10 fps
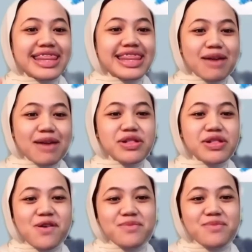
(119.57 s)
the
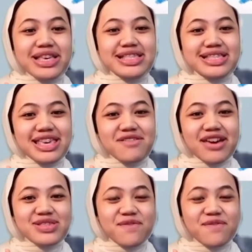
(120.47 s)
chemical formula is
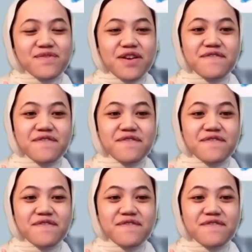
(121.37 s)
CaSO4